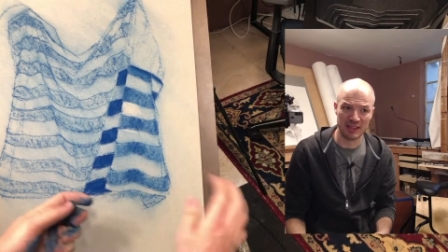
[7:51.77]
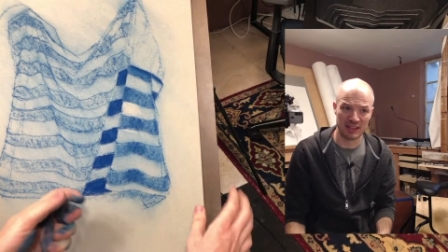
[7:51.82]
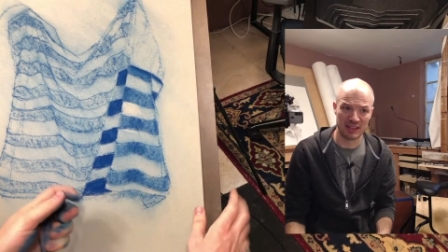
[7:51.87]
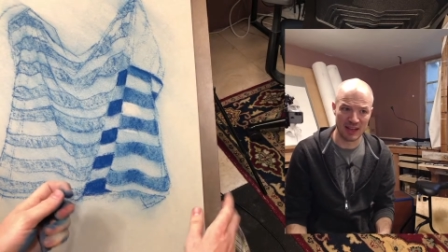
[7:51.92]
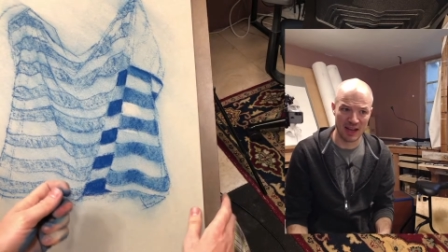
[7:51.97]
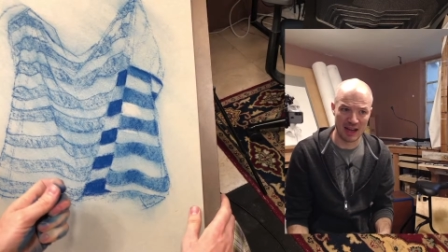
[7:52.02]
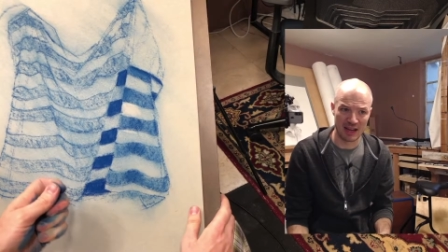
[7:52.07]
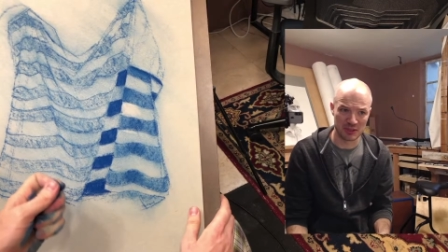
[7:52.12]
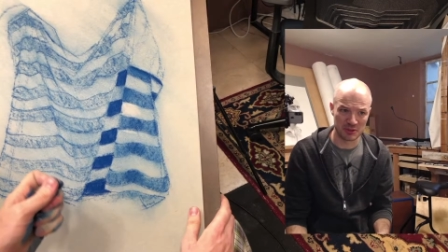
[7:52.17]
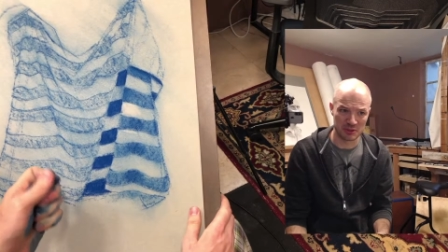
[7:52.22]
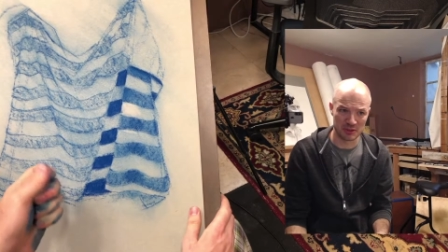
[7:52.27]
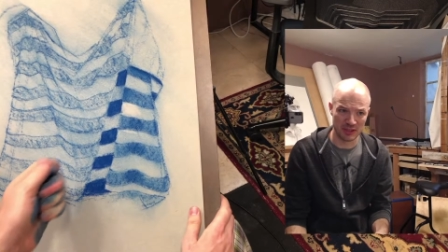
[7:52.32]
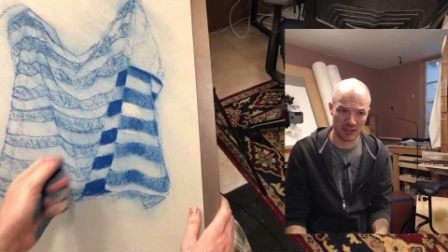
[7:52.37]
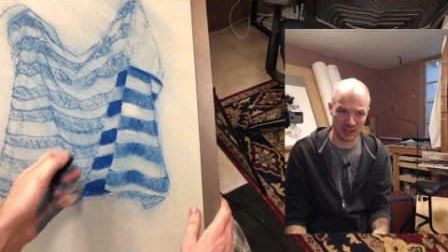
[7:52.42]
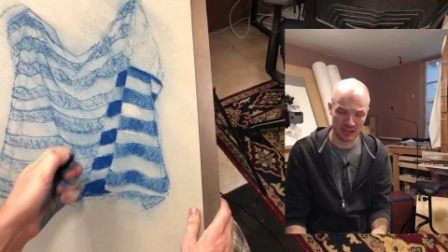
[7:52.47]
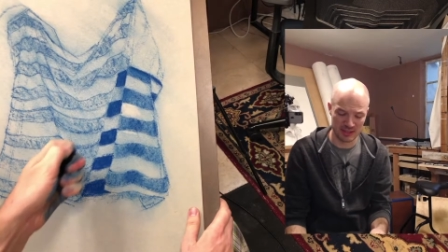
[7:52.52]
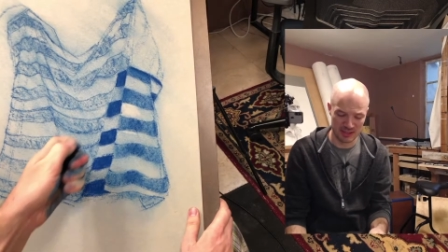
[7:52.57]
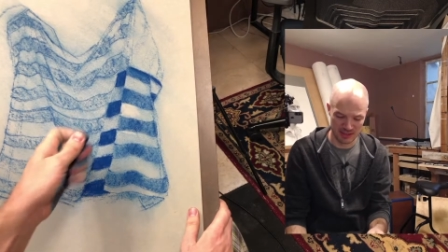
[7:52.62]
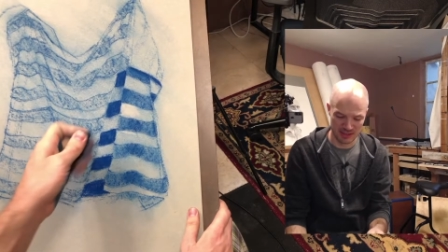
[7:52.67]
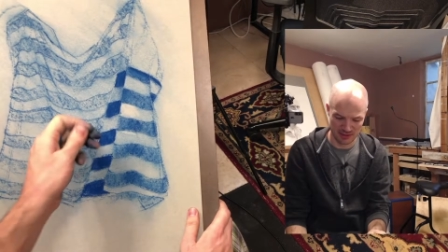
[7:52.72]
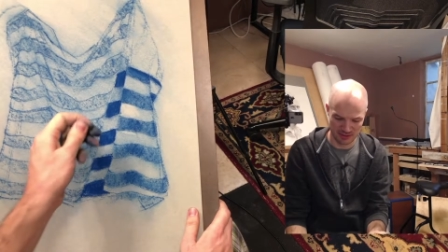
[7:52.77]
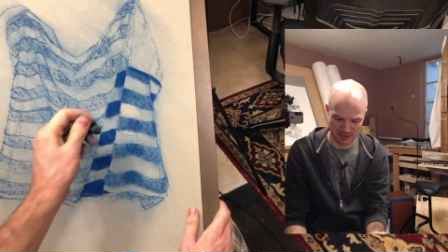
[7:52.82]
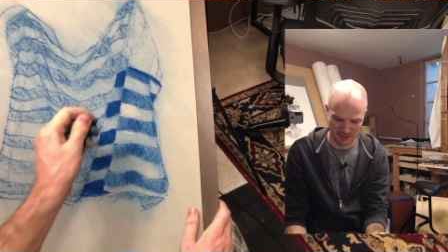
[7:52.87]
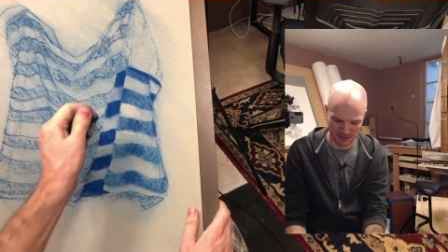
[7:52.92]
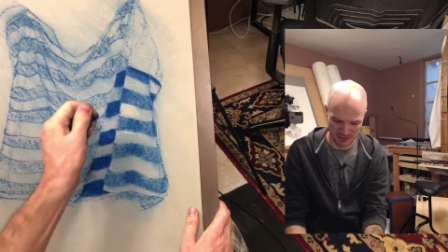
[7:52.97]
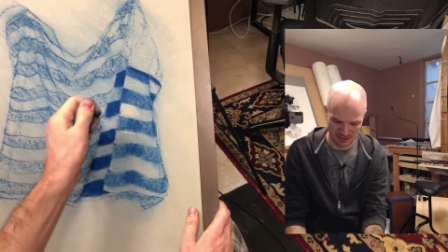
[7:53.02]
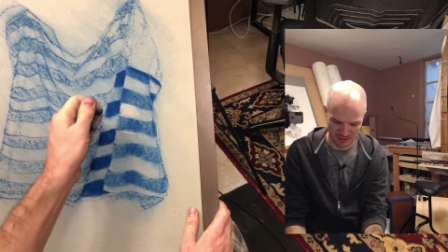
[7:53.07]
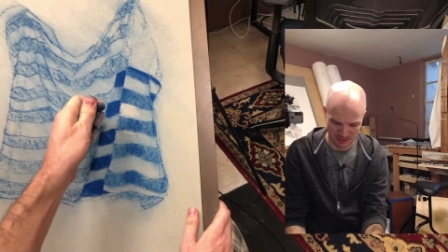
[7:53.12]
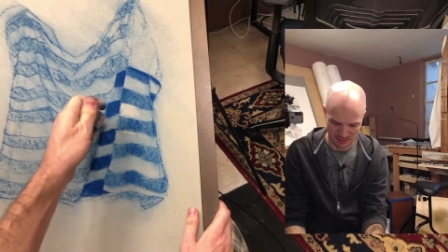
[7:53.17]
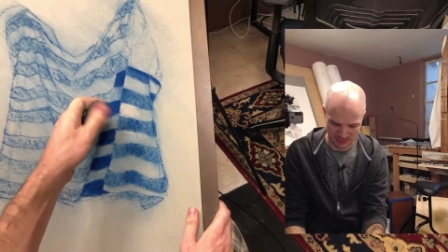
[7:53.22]
actually
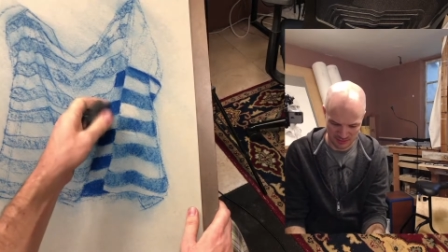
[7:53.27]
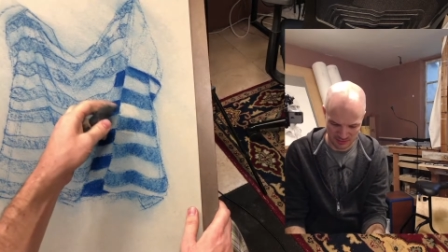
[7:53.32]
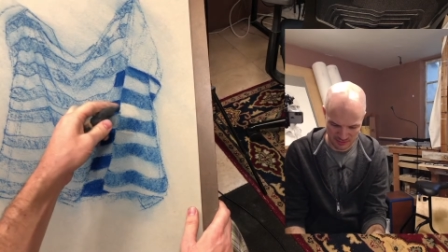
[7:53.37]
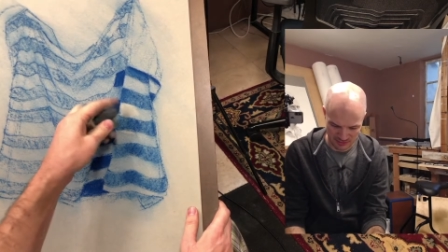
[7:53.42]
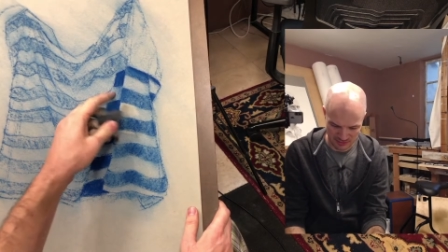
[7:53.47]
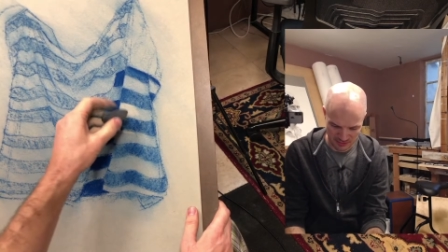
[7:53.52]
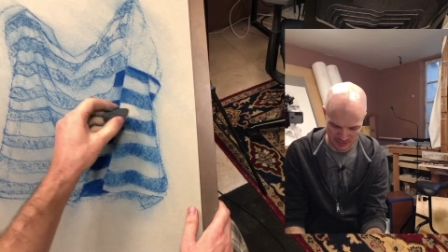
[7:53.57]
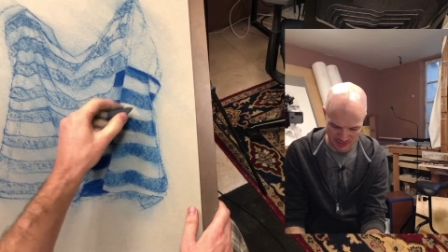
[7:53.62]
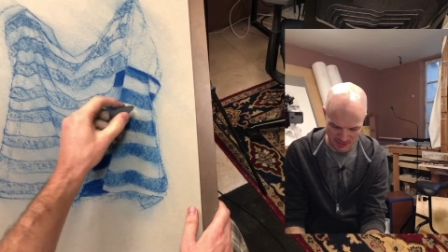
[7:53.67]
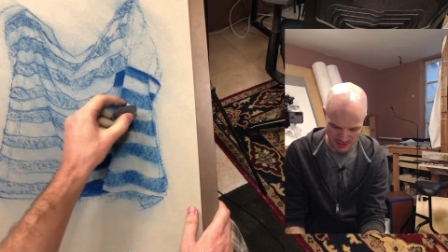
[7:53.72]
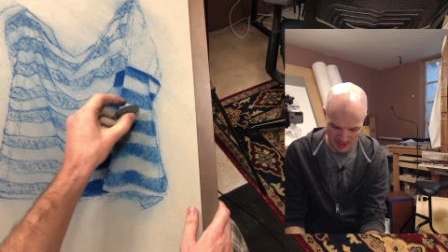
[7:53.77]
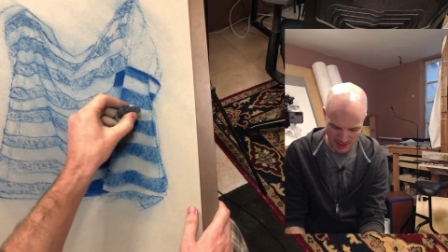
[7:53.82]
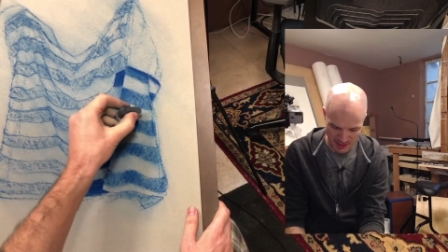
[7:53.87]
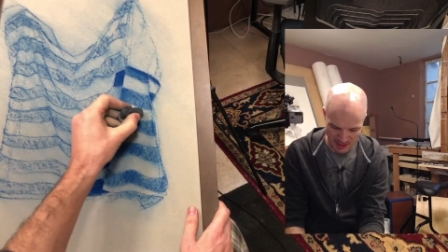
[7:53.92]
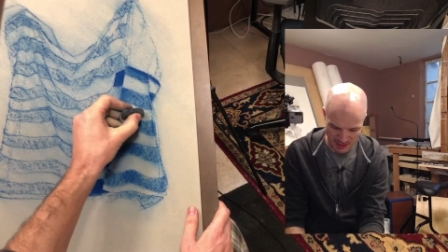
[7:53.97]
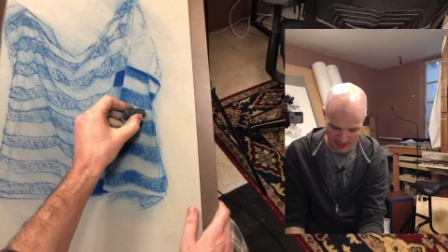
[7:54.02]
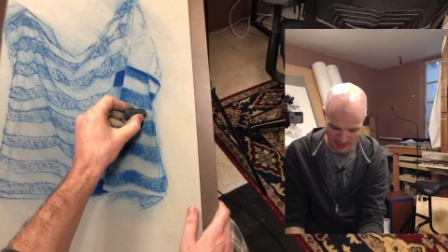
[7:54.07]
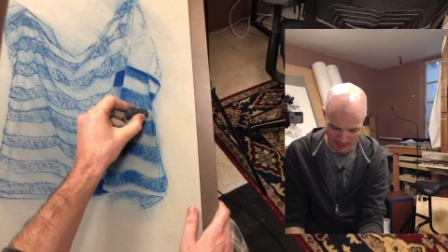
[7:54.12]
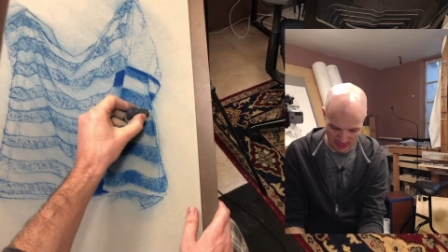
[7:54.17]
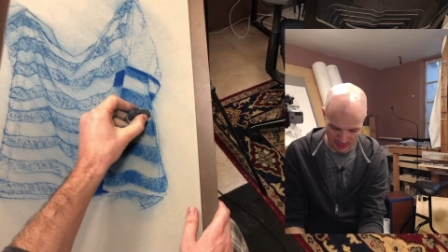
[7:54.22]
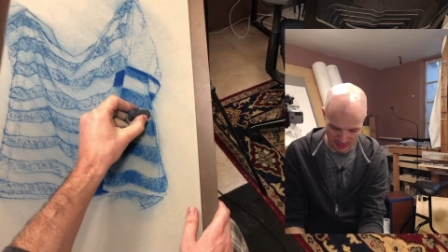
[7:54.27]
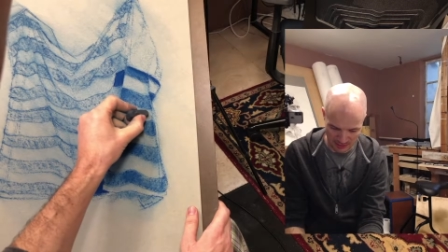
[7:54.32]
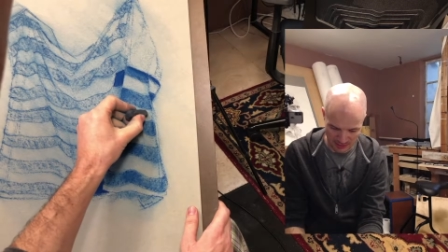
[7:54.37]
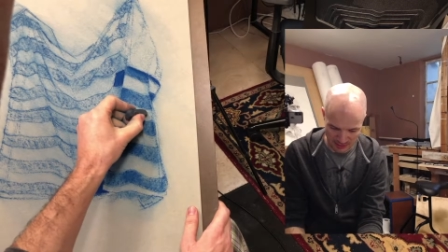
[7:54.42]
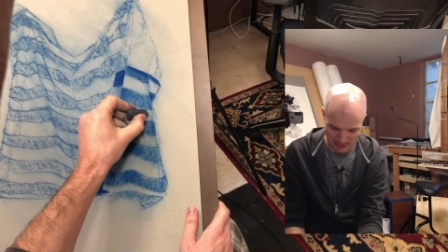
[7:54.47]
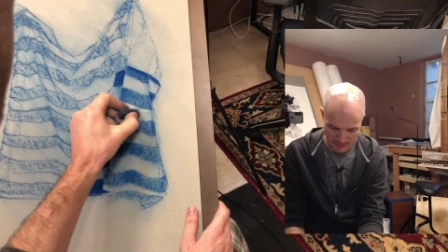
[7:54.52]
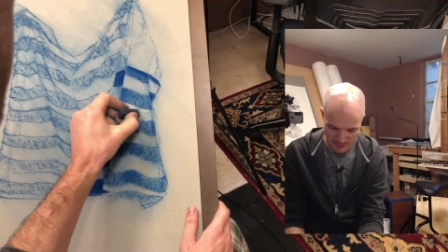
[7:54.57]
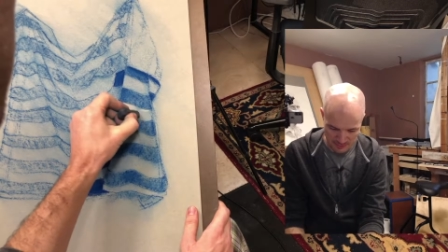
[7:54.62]
until the end,